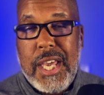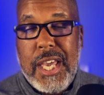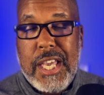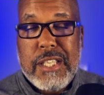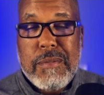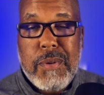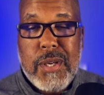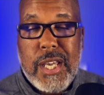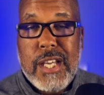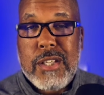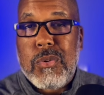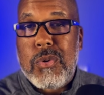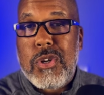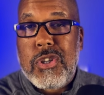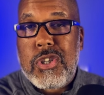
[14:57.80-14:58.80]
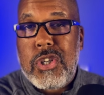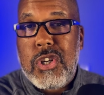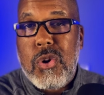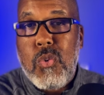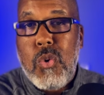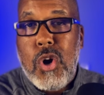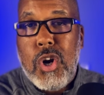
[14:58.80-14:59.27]
is because when you're
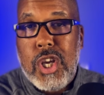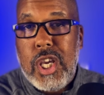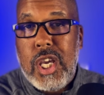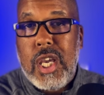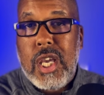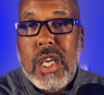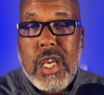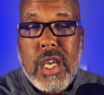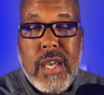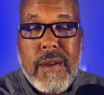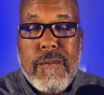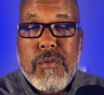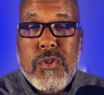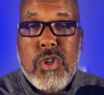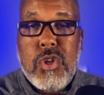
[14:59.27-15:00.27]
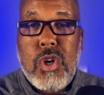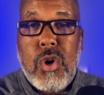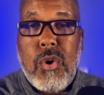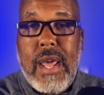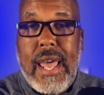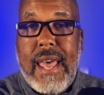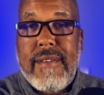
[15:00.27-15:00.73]
still working, you
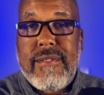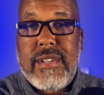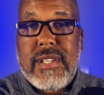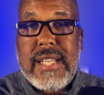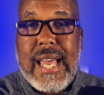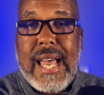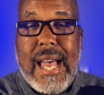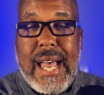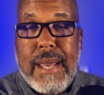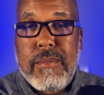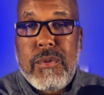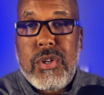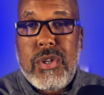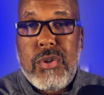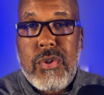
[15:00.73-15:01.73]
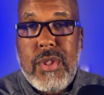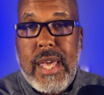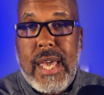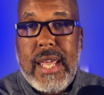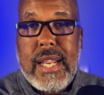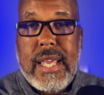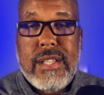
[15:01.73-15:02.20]
don't have the time to do that.